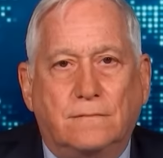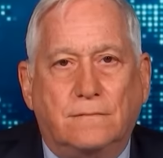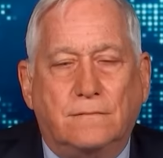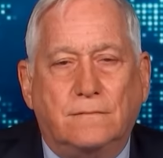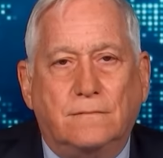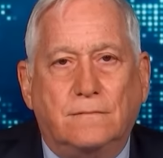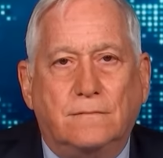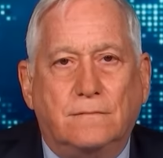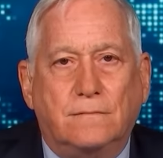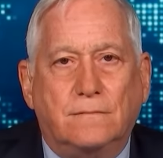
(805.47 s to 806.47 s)

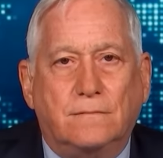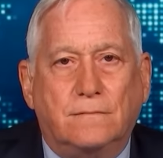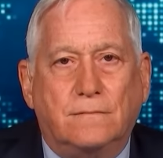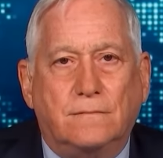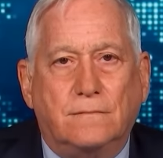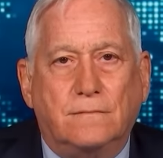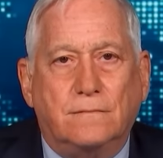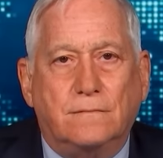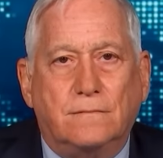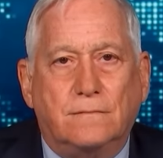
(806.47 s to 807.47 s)

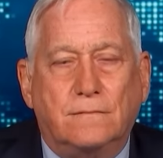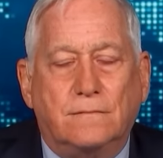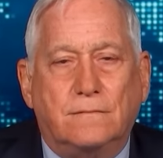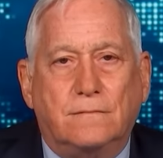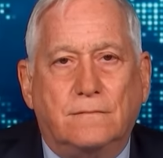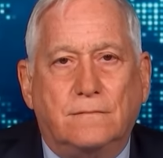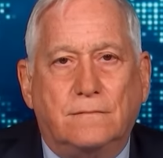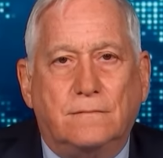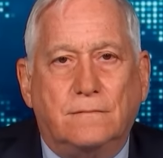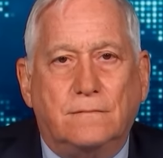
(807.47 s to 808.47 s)

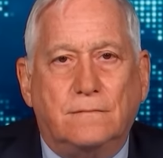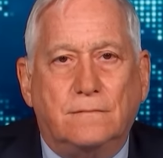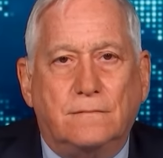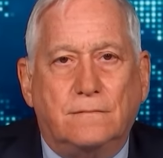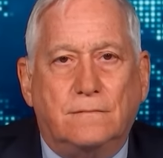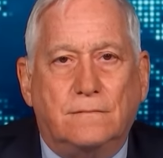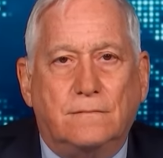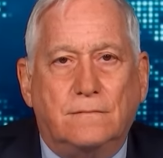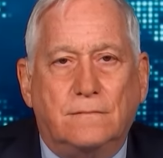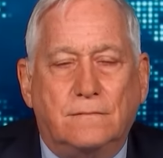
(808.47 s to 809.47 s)

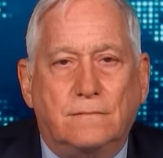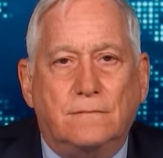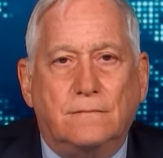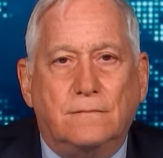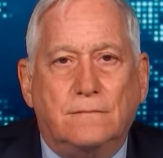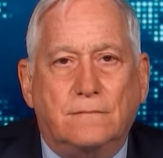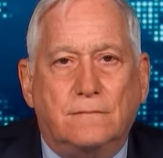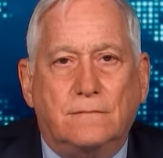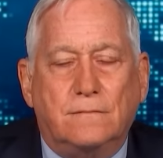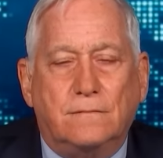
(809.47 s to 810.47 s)

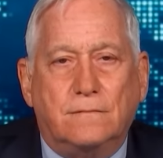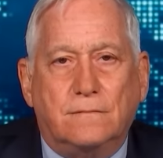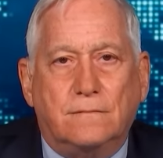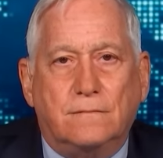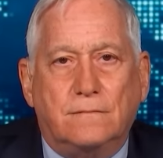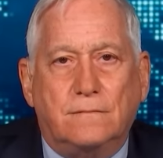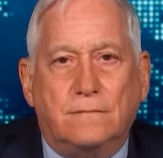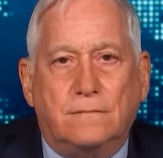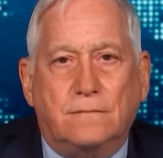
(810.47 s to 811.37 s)
(silent)